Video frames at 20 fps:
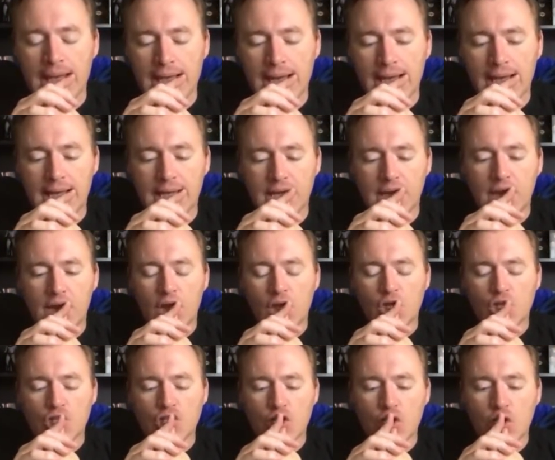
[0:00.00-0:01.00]
Uh,
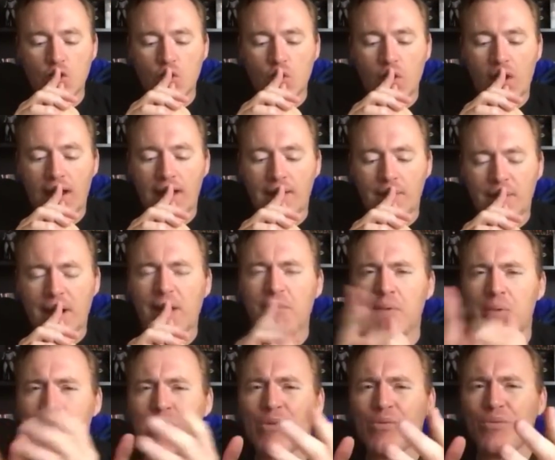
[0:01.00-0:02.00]
so, I, but I
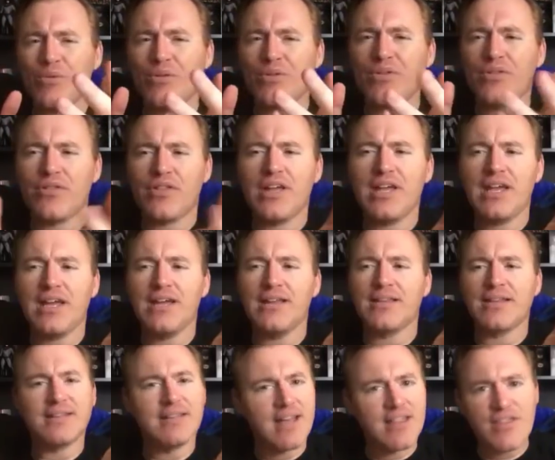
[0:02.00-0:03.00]
remember thinking
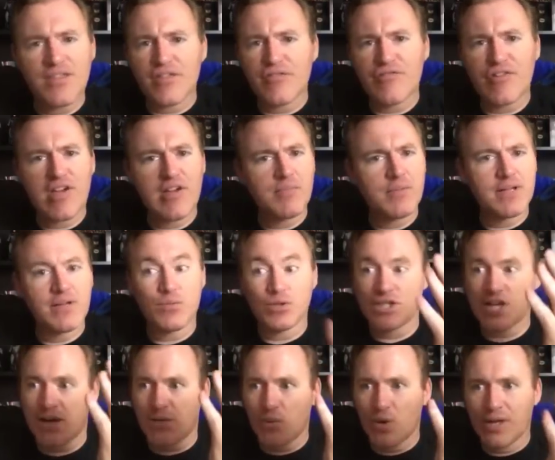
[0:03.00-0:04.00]
in The Death of the Family,
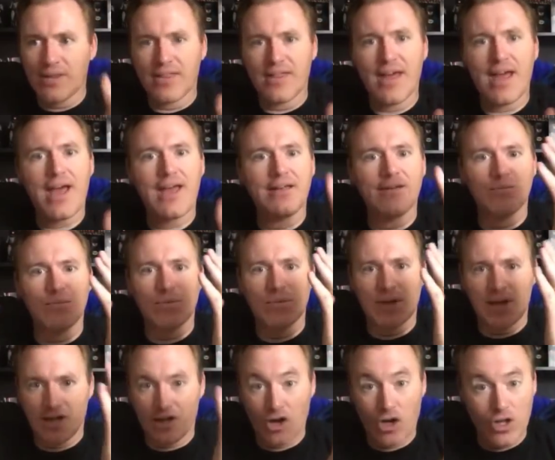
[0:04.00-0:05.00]
which I read that
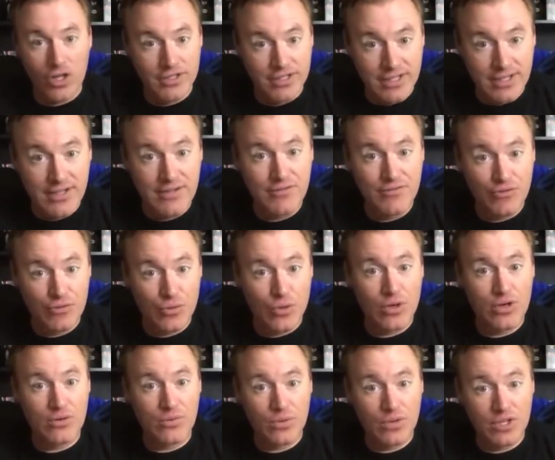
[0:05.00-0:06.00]
and called in
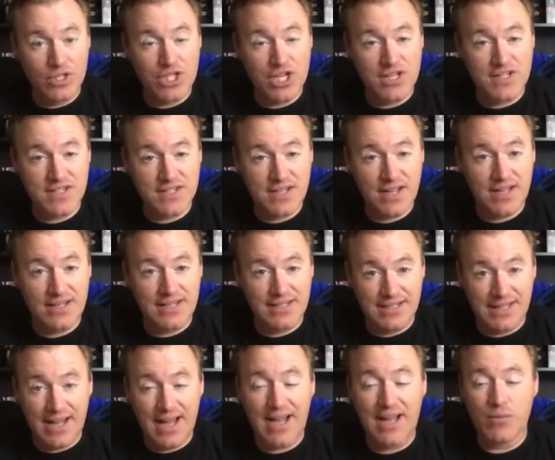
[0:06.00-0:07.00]
for Jason Todd to
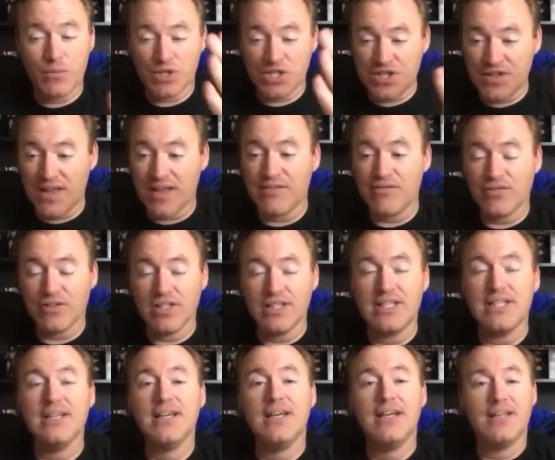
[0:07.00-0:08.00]
die, which
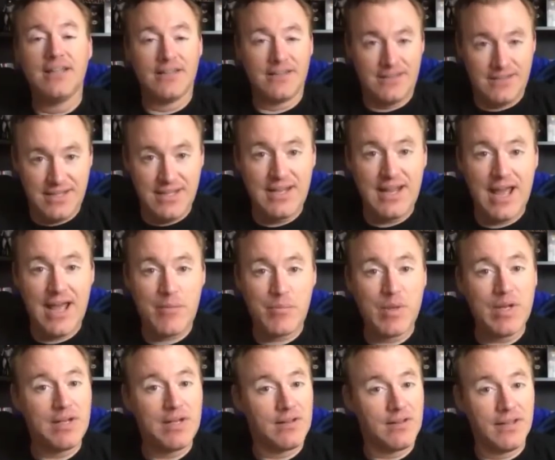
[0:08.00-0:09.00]
thankfully did
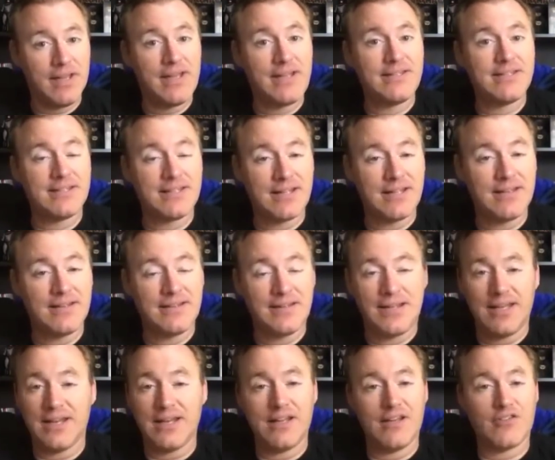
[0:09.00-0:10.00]
happen and led to
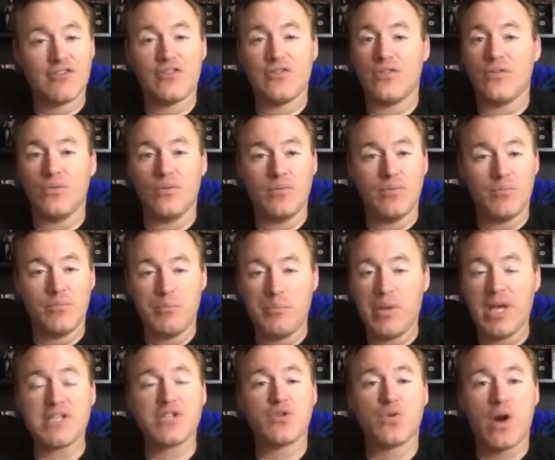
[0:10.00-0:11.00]
getting us the
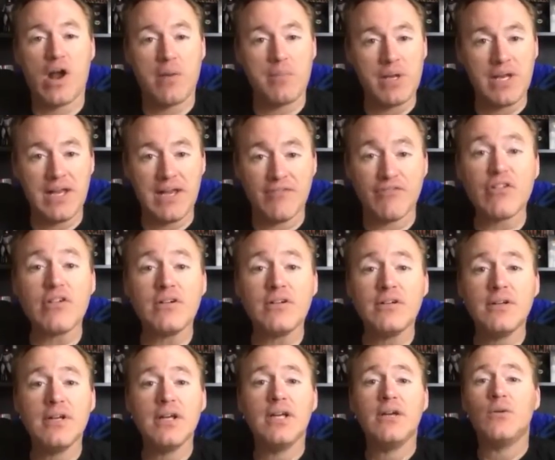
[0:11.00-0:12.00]
best Robin ever,
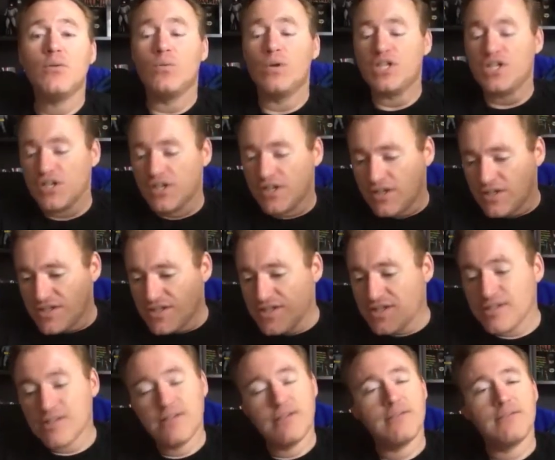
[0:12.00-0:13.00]
which
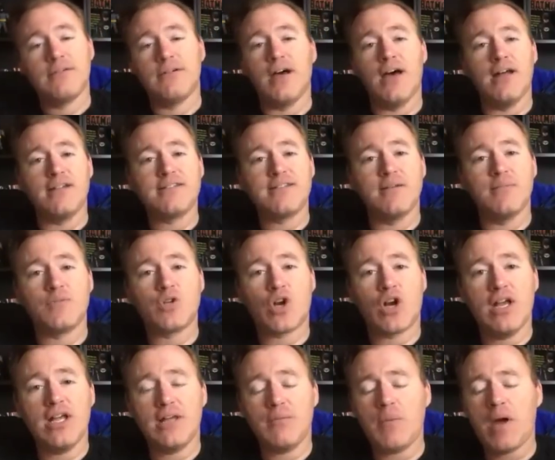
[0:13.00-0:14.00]
is uh, Tim
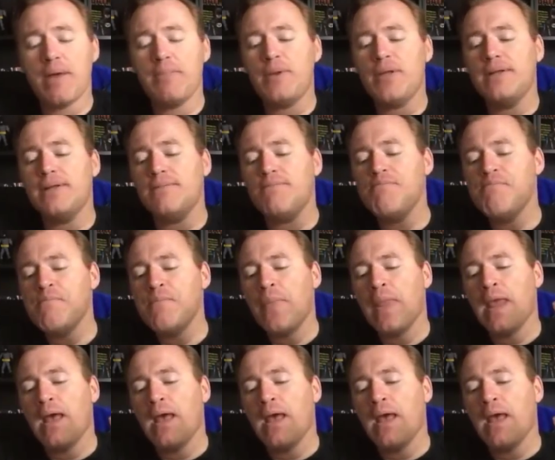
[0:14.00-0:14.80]
Drake, in my opinion.